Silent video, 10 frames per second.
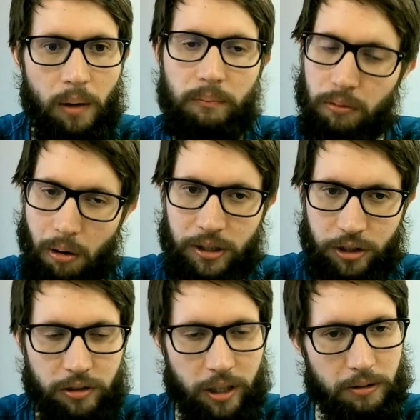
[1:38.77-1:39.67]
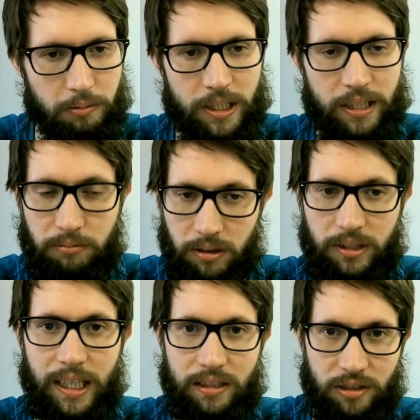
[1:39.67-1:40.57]
but what we do know is whichever one
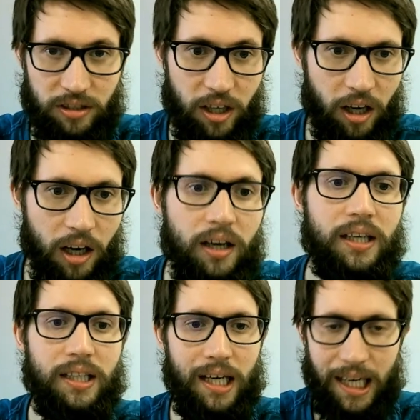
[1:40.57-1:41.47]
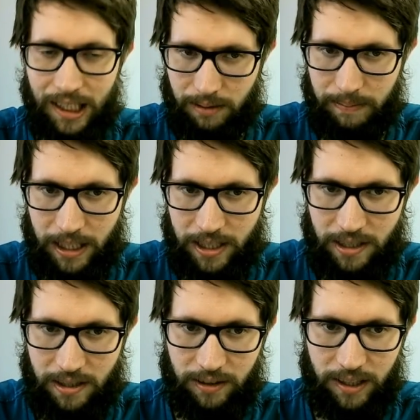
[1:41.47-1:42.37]
contains a star has to be
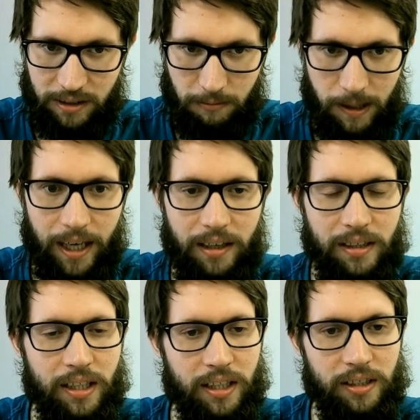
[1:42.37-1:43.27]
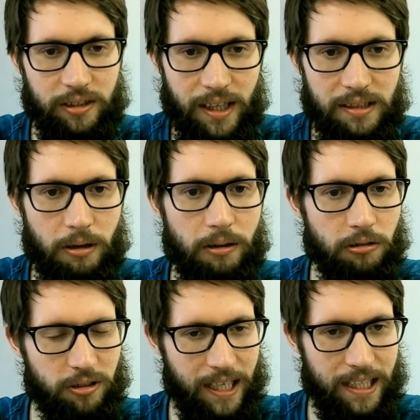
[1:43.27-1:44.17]
adjacent to this square, so that square
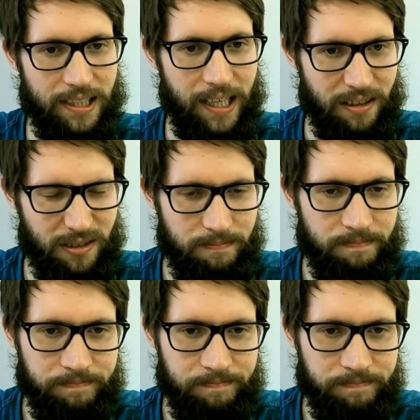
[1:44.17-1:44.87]
also gets an X.